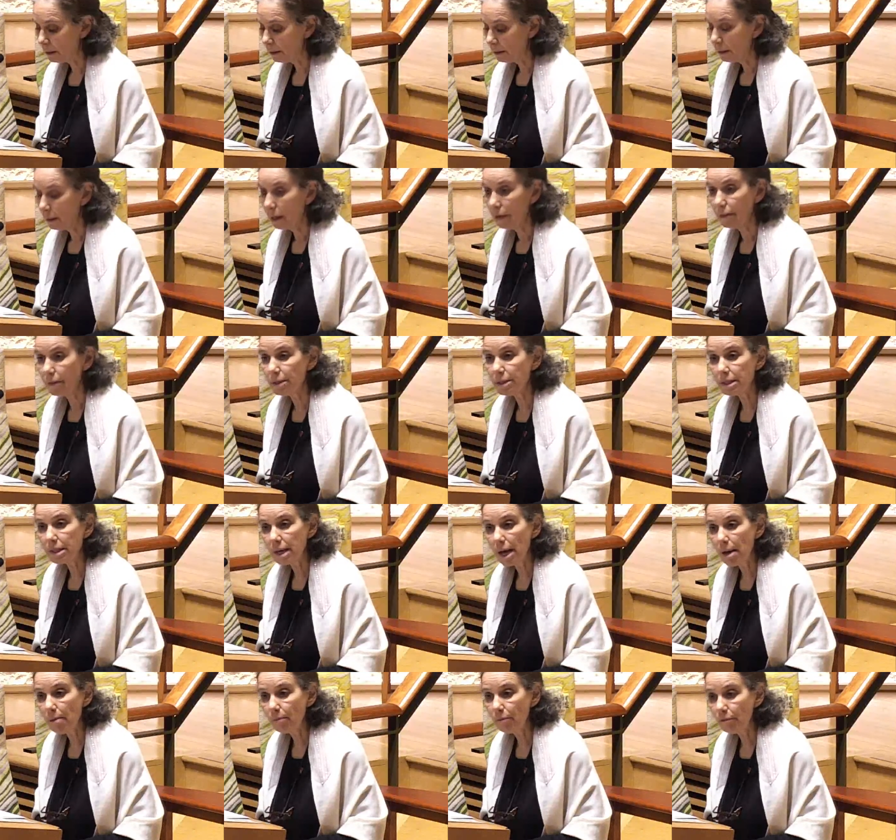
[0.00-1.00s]
And the
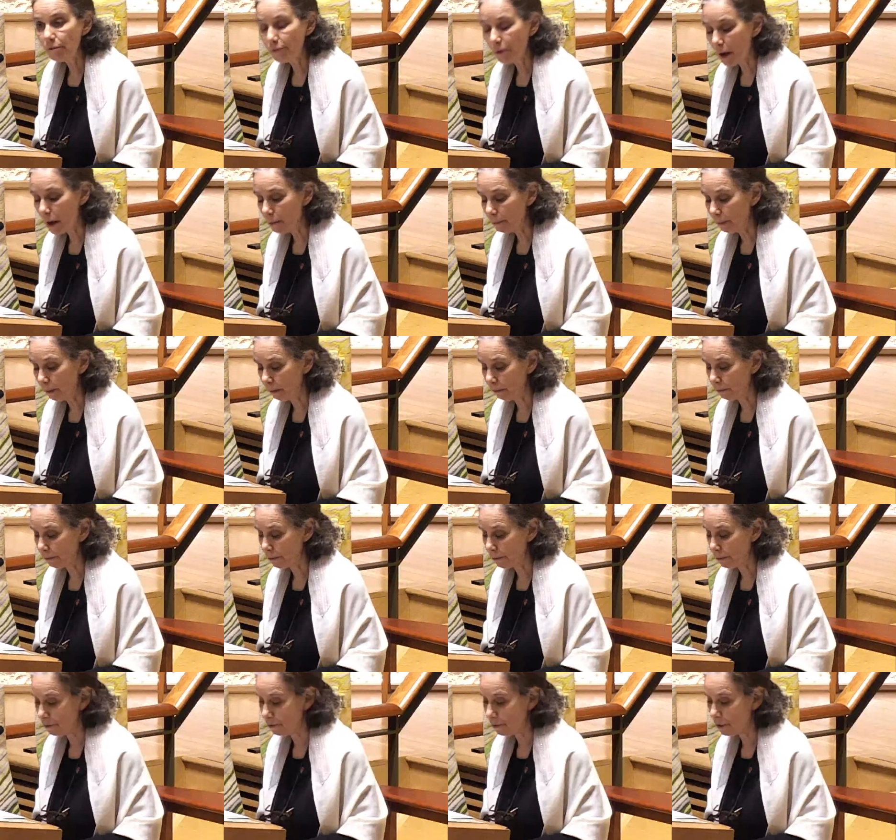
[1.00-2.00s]
same verbal
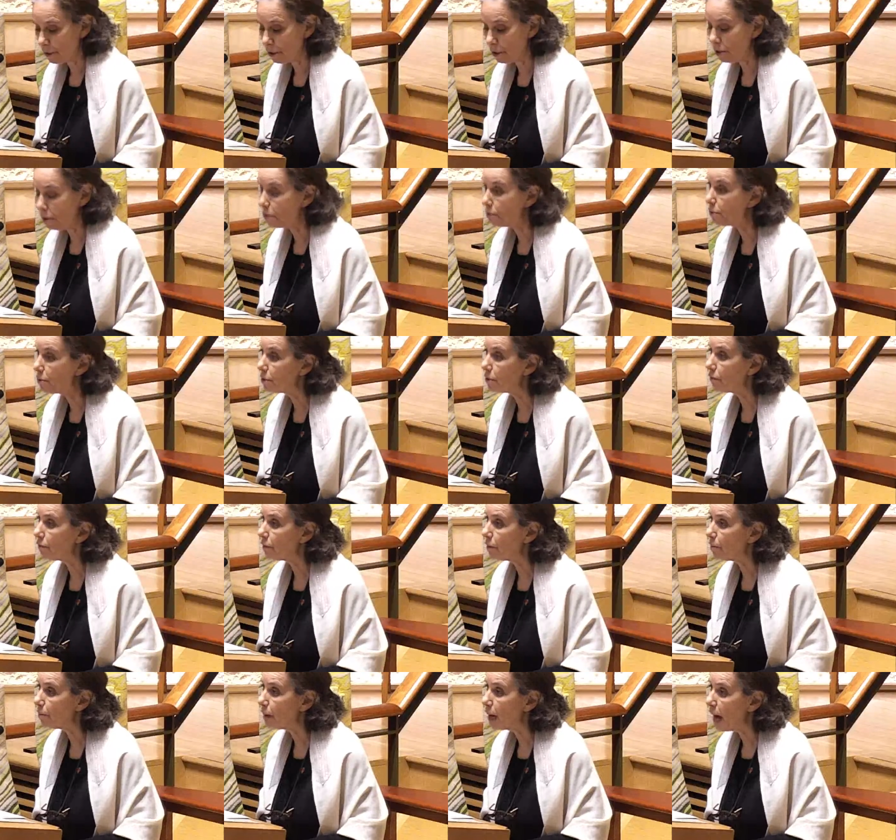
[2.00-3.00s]
root is used
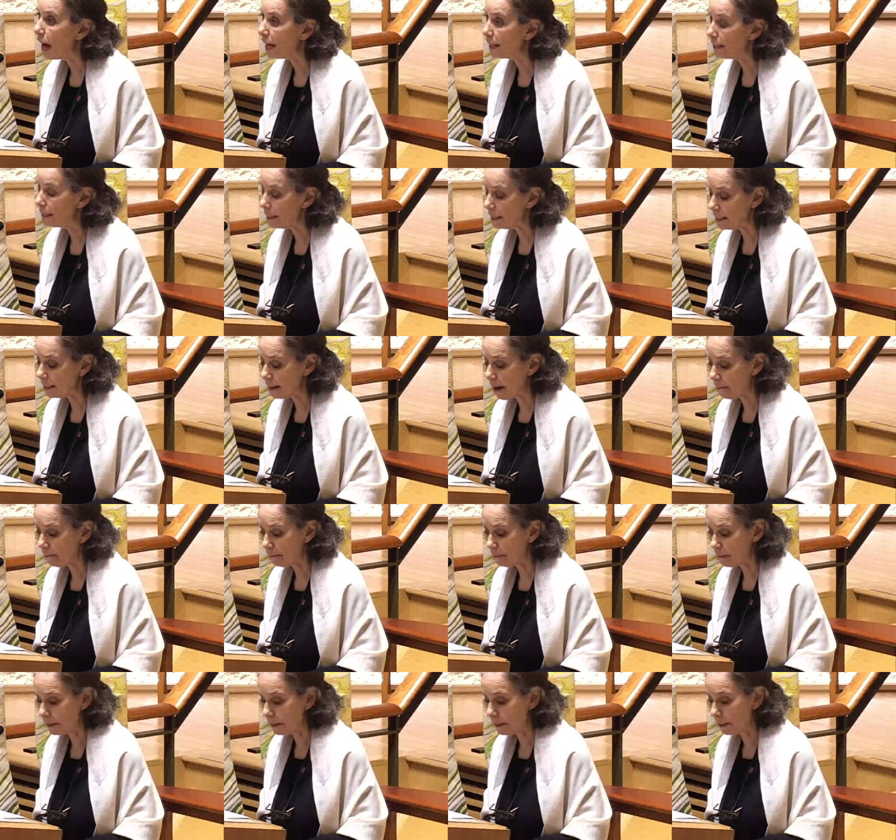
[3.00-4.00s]
of the blind
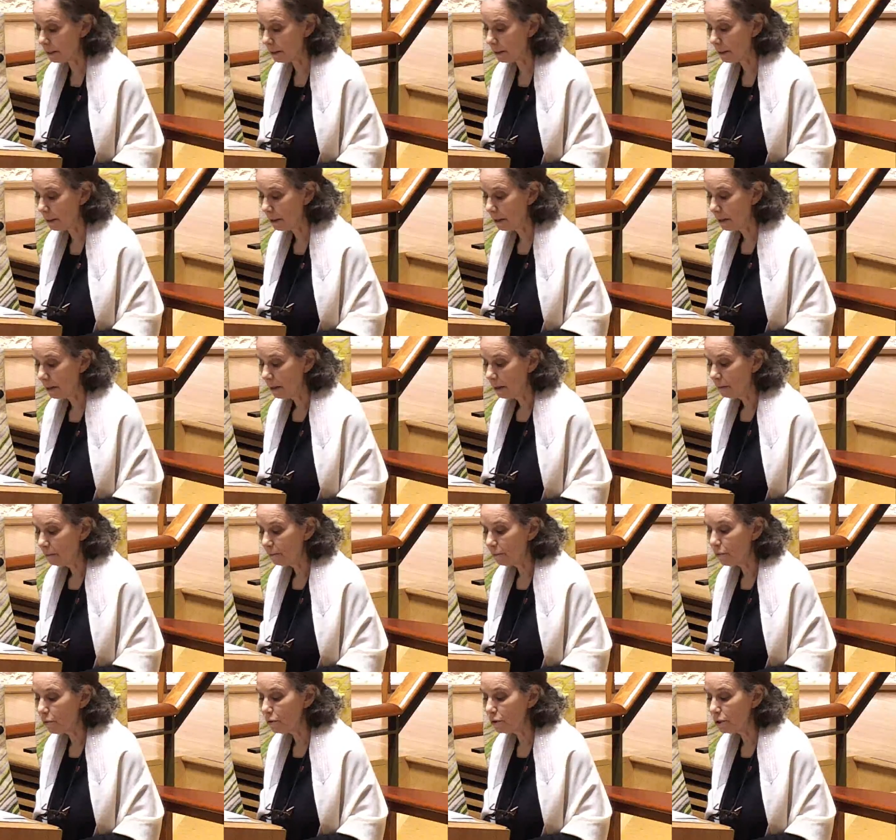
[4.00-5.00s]
Samson,
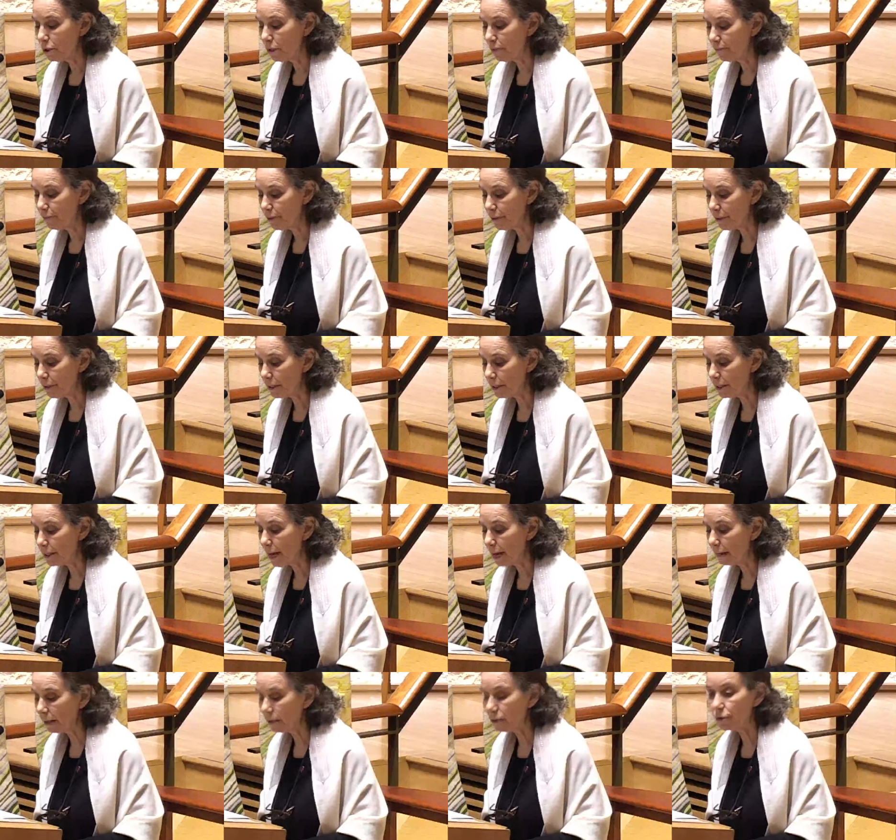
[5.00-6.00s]
brought into the
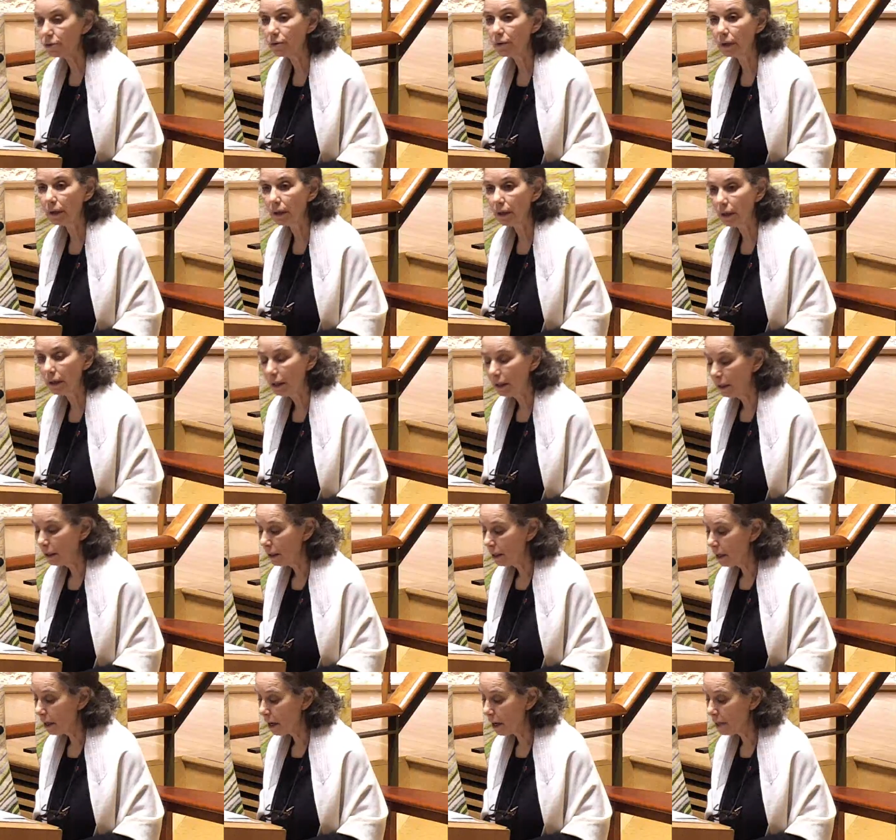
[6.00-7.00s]
sanctuary,
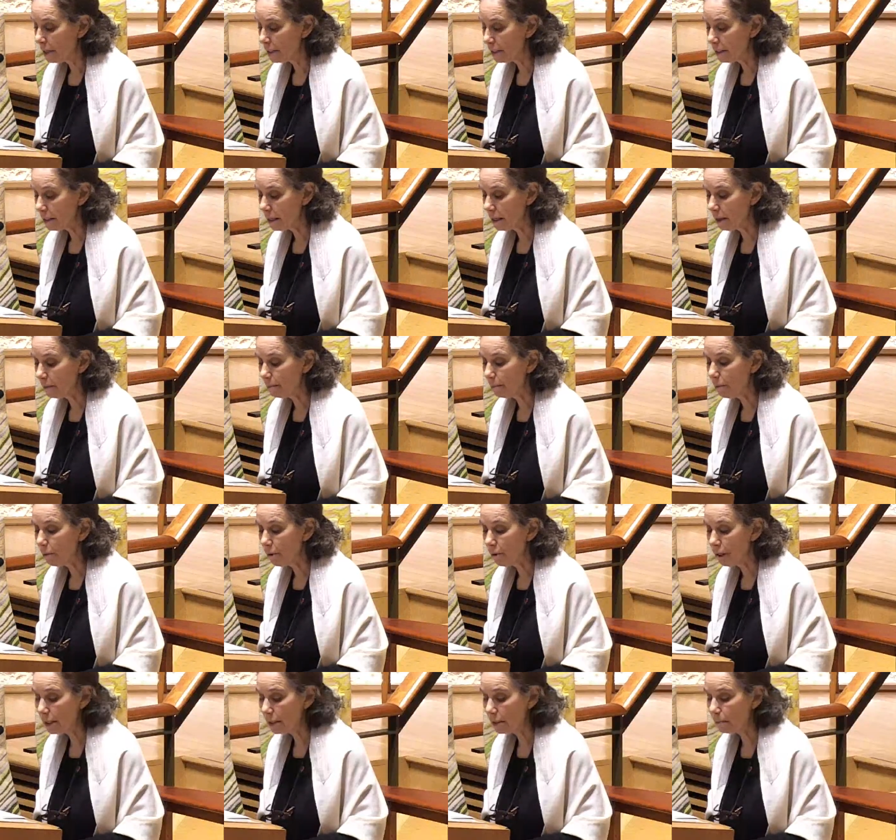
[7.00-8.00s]
asking a
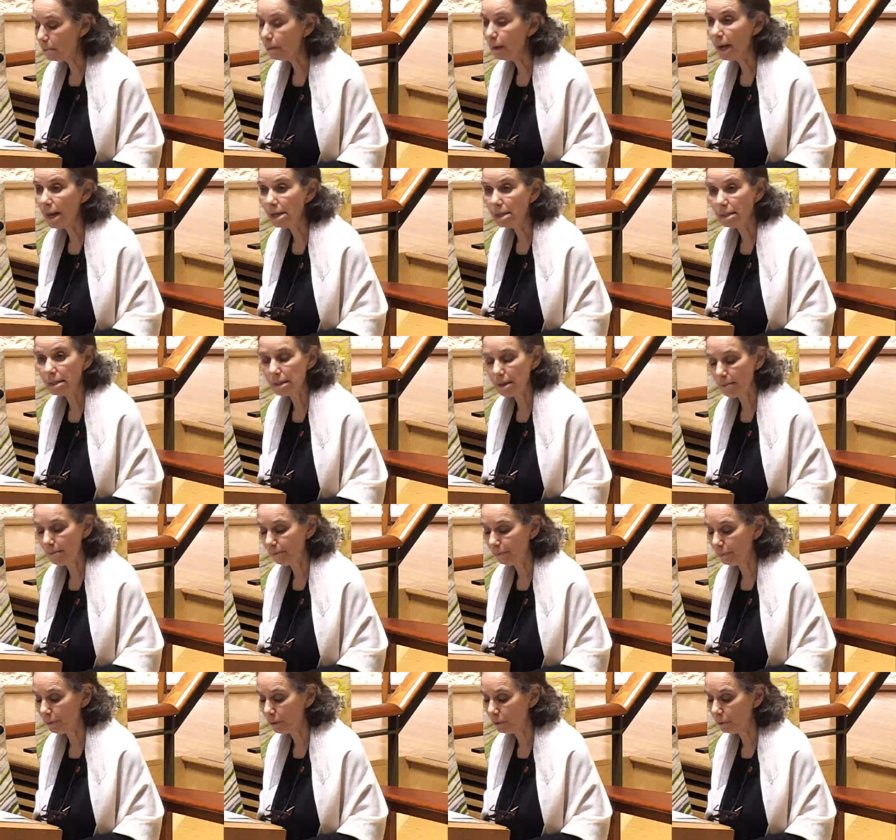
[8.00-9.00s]
boy to place
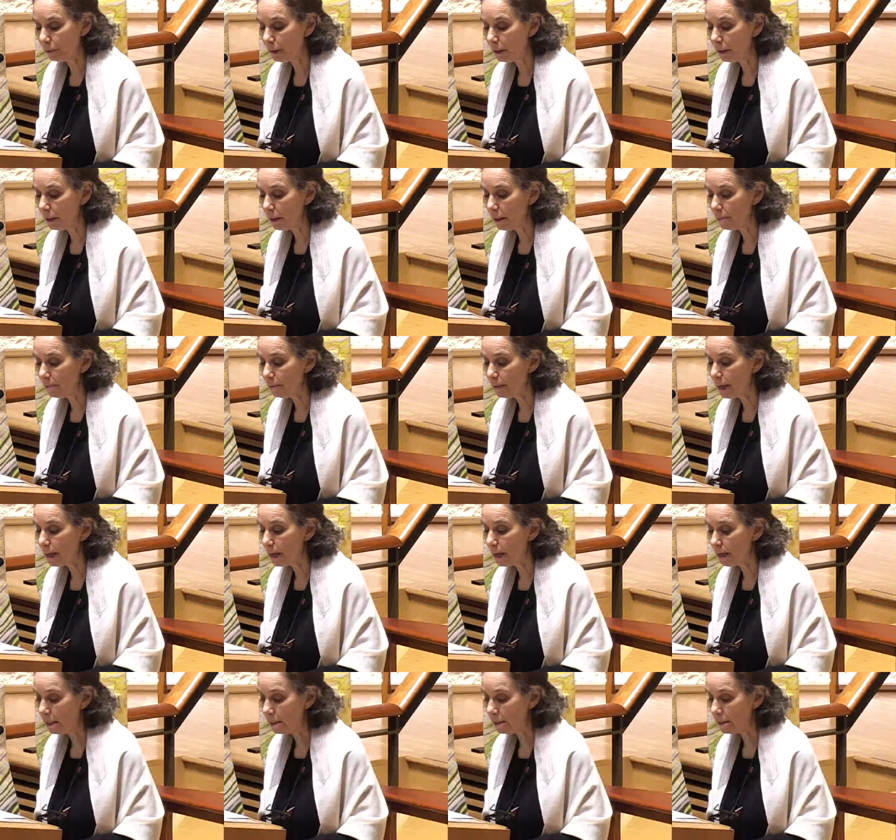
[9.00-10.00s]
him between the
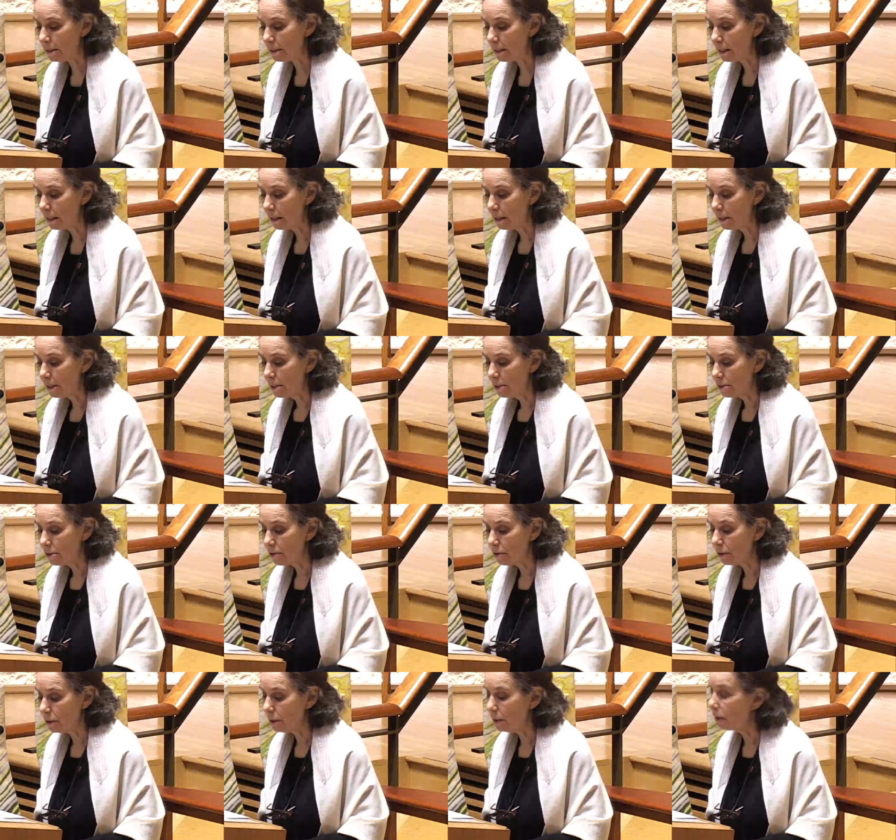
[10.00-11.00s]
pillars
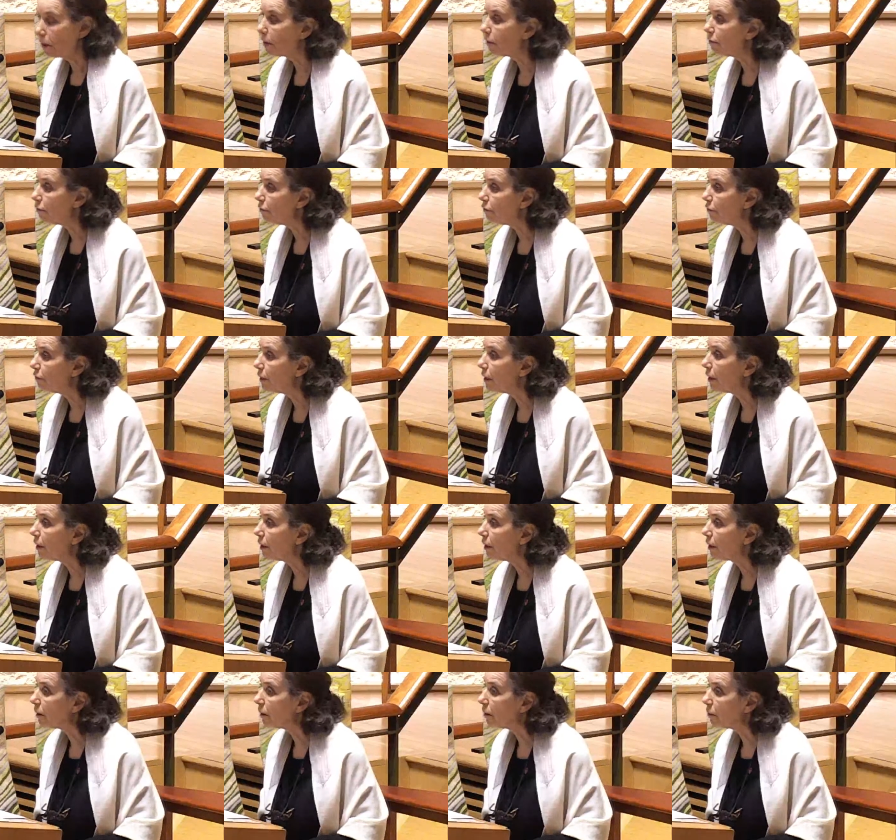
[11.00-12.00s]
so that he can
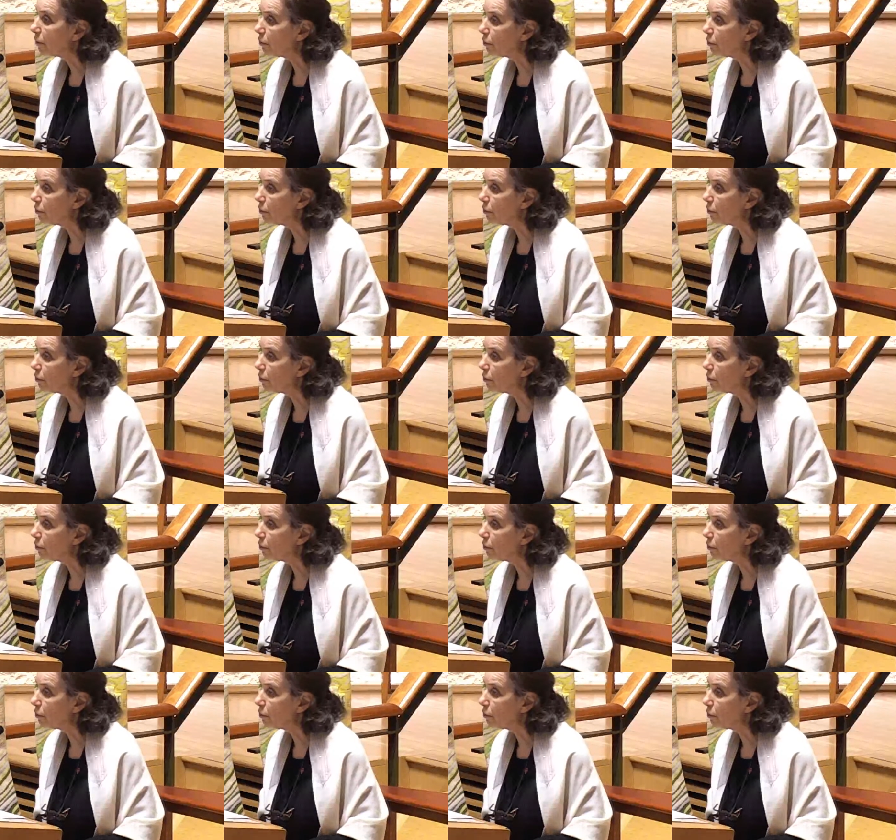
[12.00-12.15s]
feel or